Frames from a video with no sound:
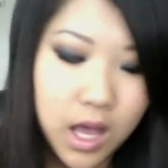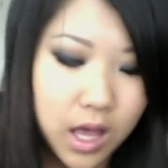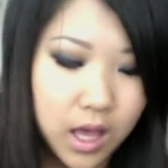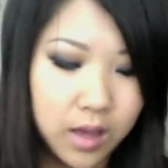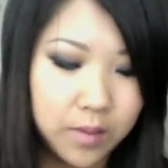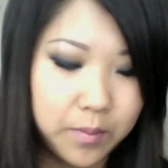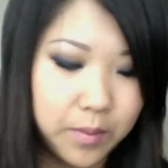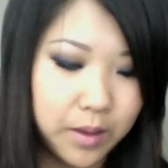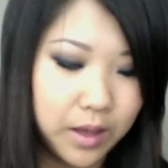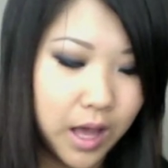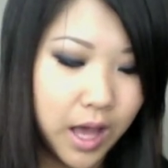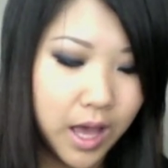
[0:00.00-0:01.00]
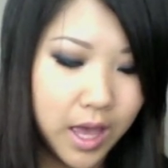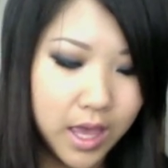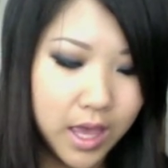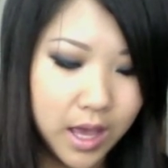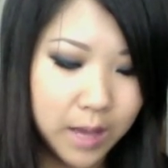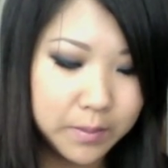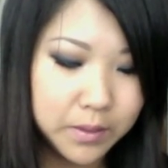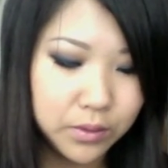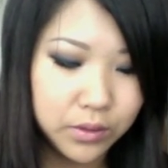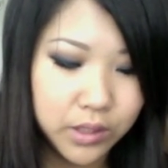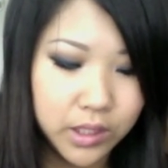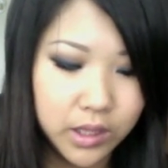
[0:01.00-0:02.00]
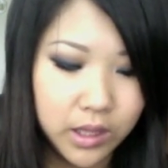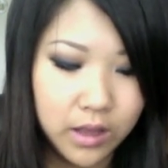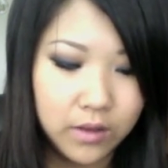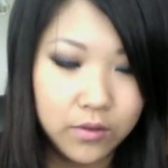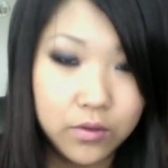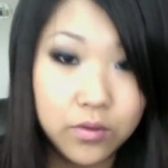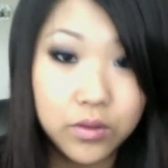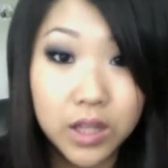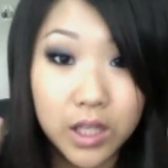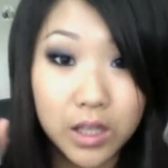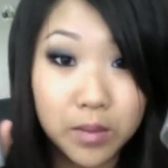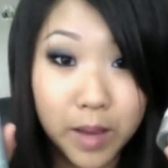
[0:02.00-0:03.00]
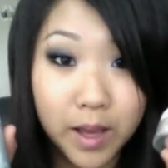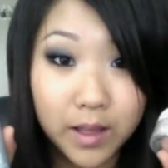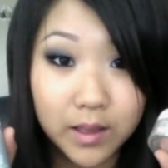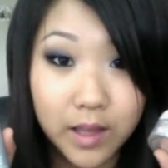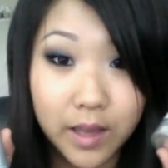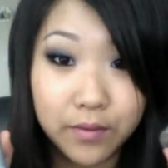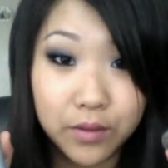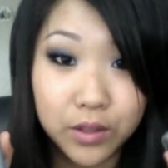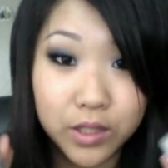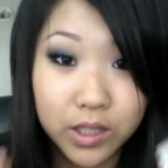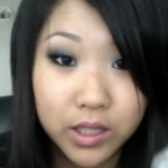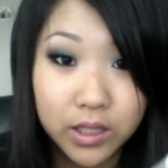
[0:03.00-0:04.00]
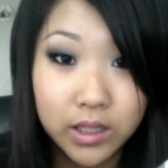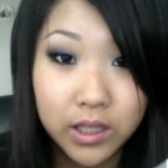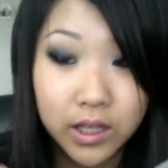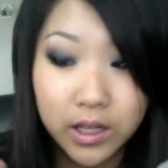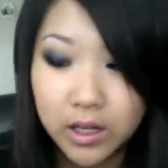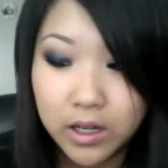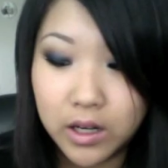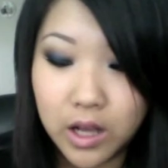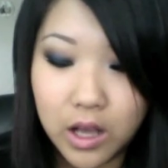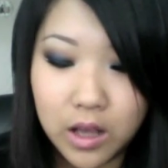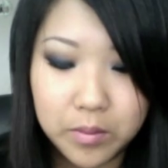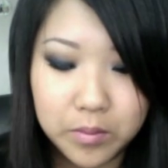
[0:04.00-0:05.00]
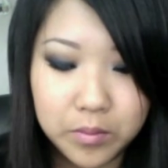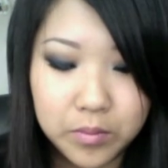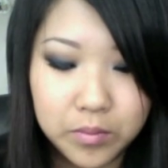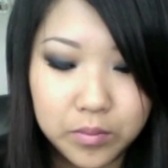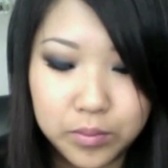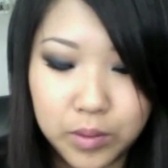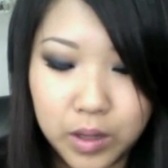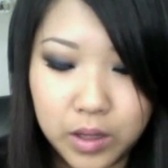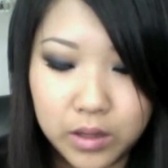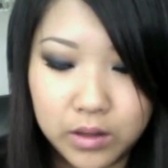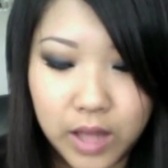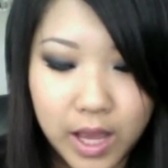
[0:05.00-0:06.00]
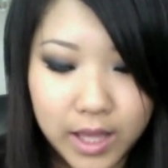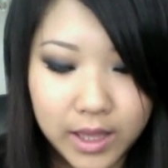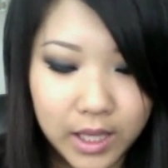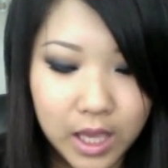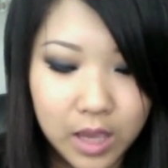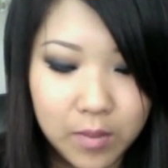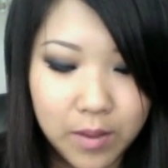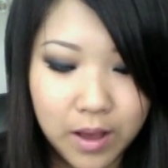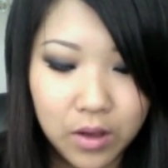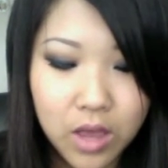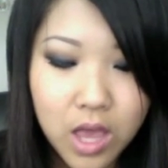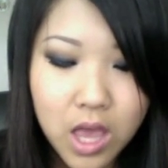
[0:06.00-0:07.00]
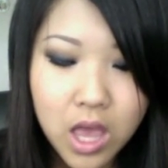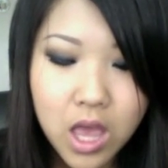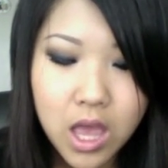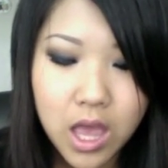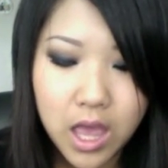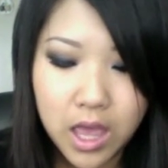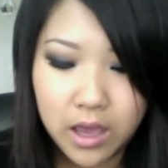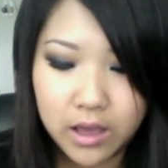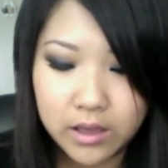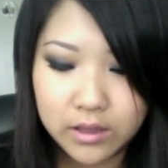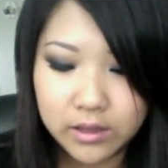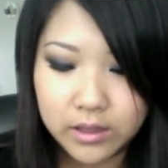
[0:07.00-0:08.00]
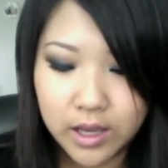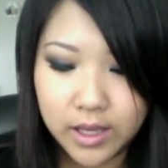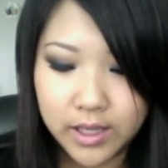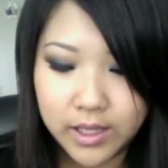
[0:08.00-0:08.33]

I absolutely love the MAC Light Full Skin Care line that came out, and I